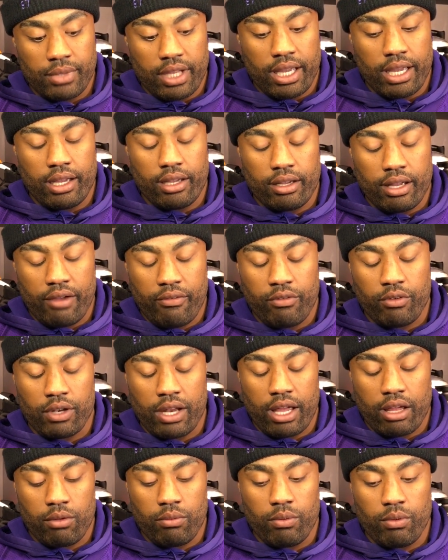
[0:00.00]
yeah, I feel
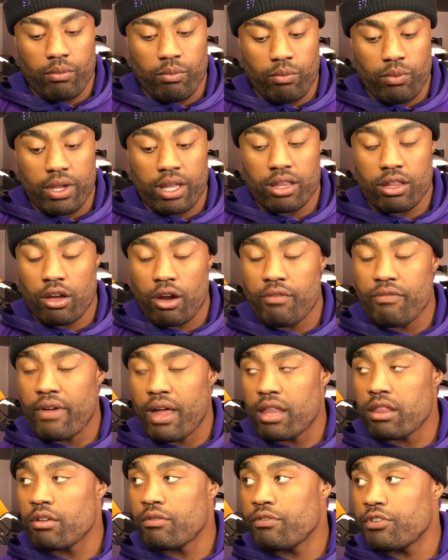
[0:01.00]
like we, we can start
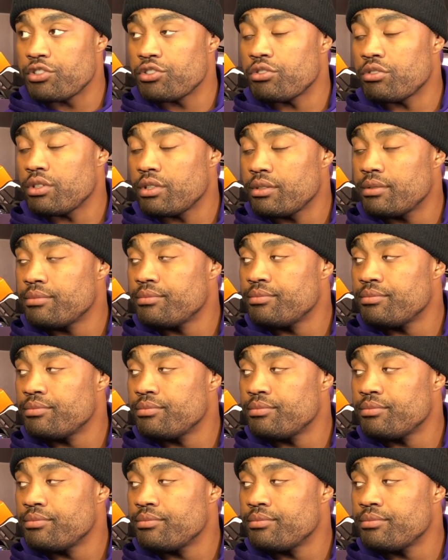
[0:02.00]
faster for sure.